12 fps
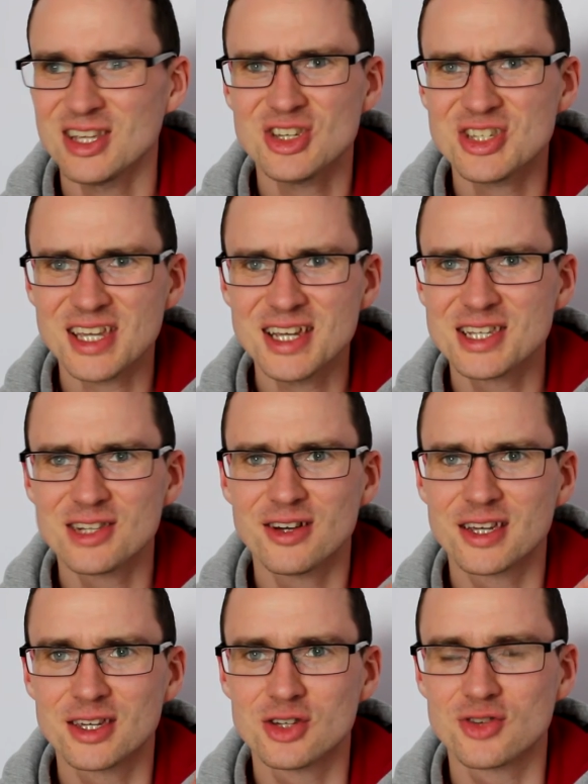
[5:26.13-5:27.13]
just tastes
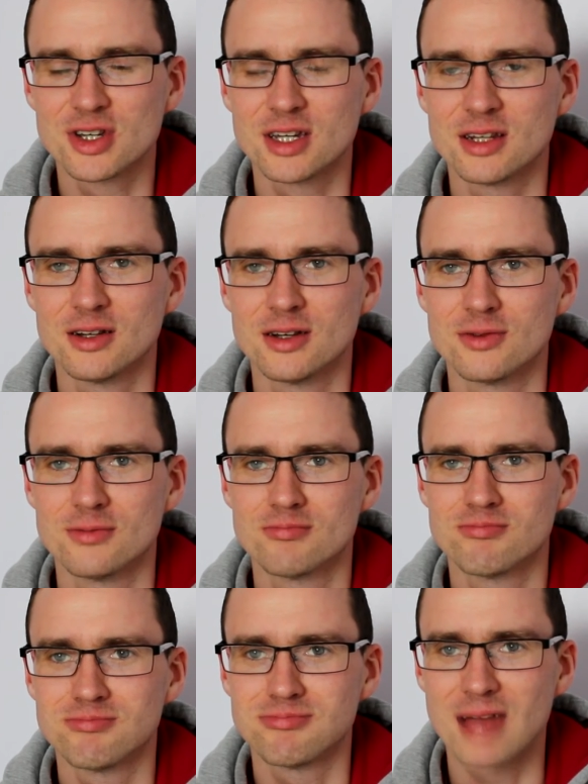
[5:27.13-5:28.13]
like you're drinking
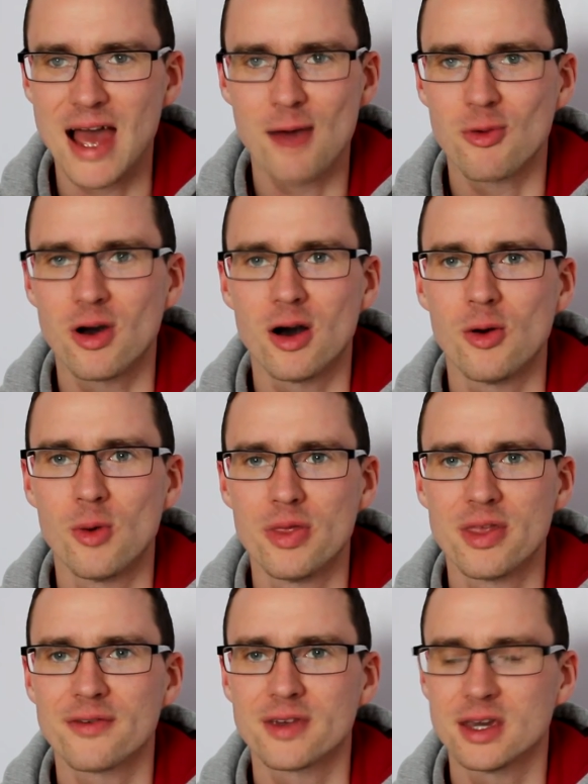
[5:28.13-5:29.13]
alcohol
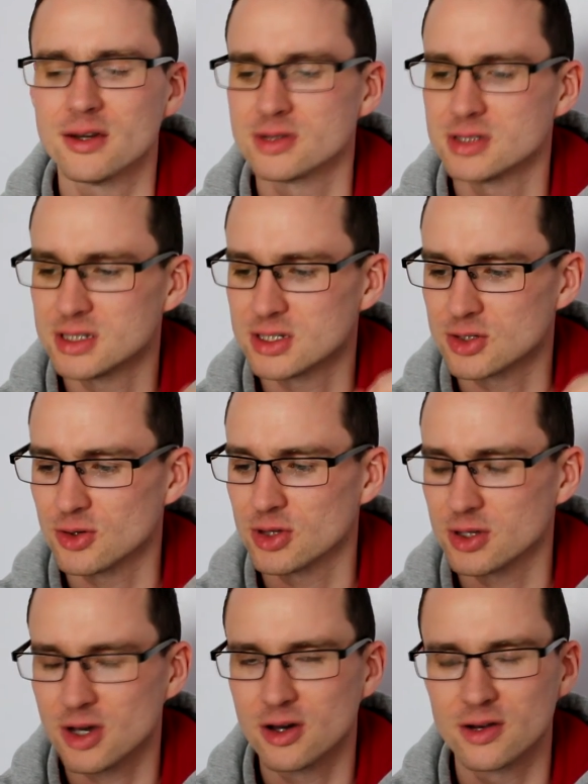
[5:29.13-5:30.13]
and nothing else. This has got
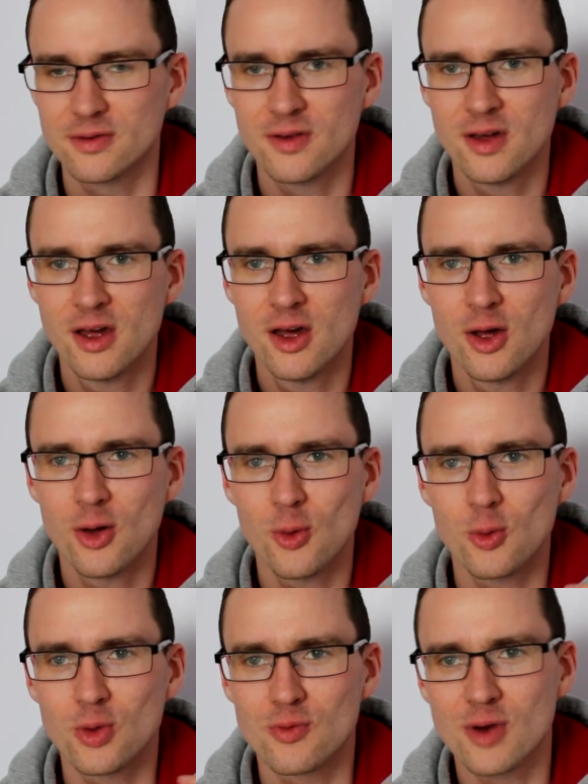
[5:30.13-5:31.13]
the kind of
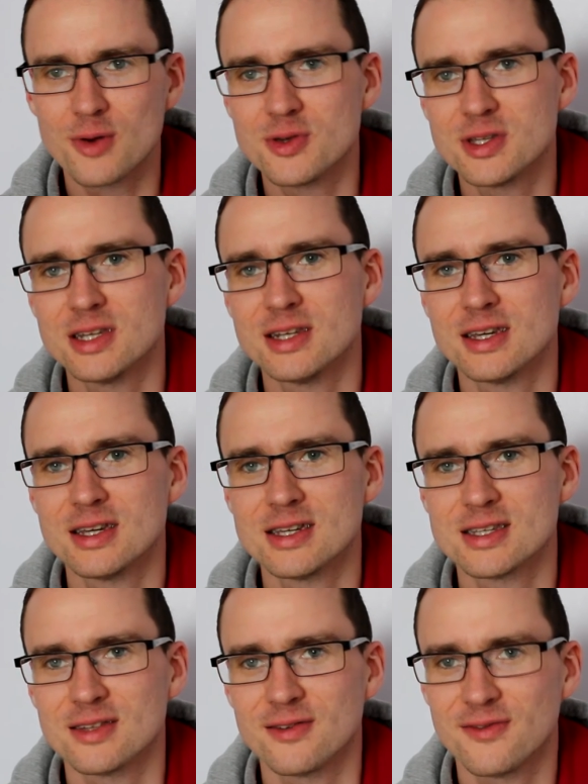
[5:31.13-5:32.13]
all the
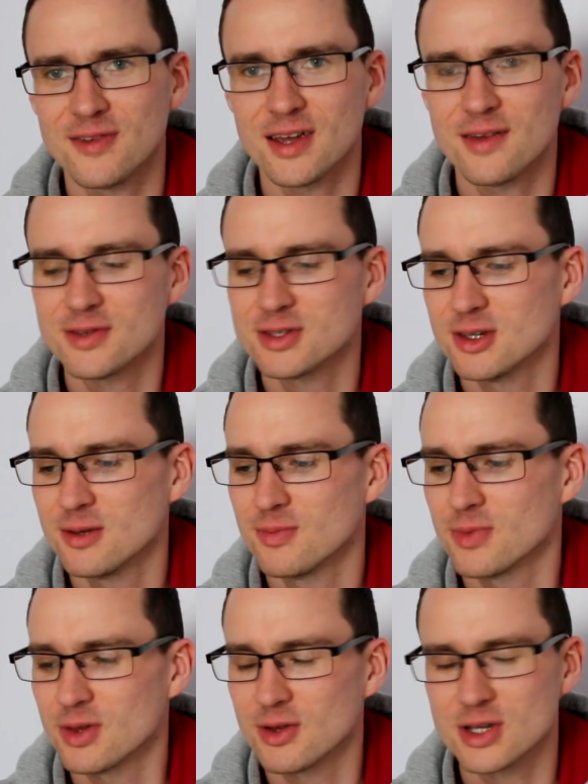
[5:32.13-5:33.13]
roastiness, the
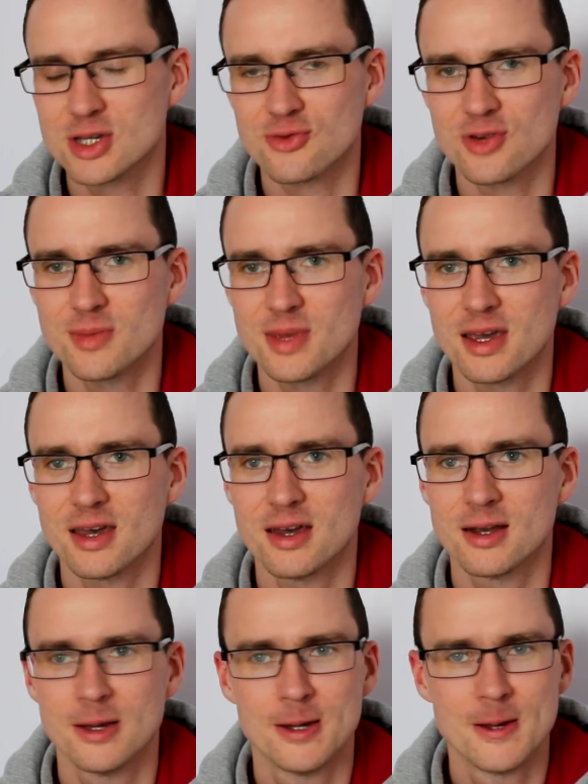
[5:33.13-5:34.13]
flavoursome, the nice creamy
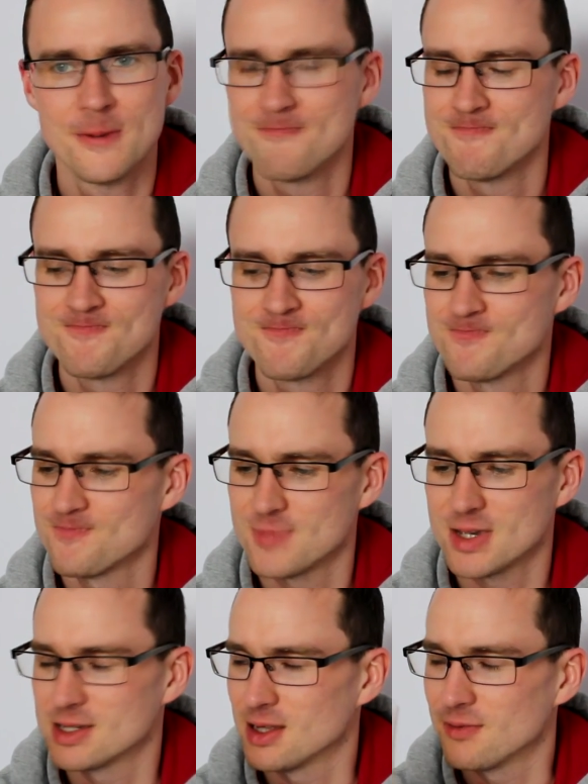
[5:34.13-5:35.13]
head.
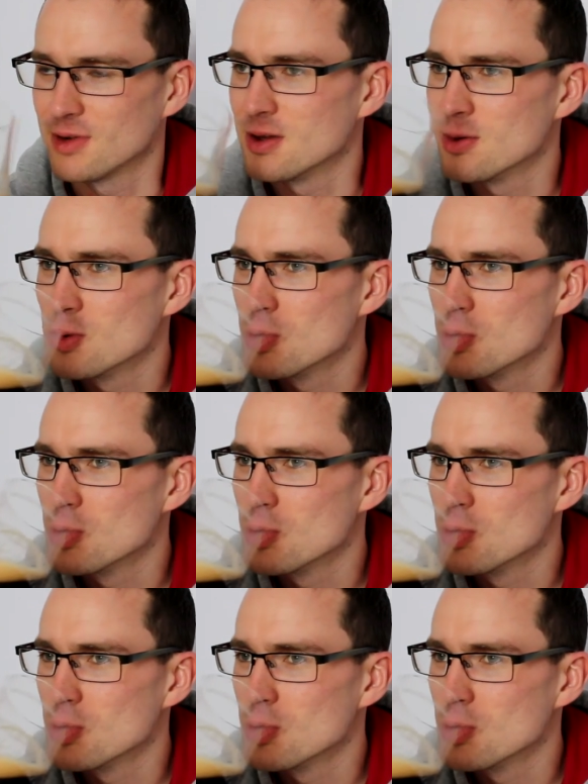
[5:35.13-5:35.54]
It's lovely.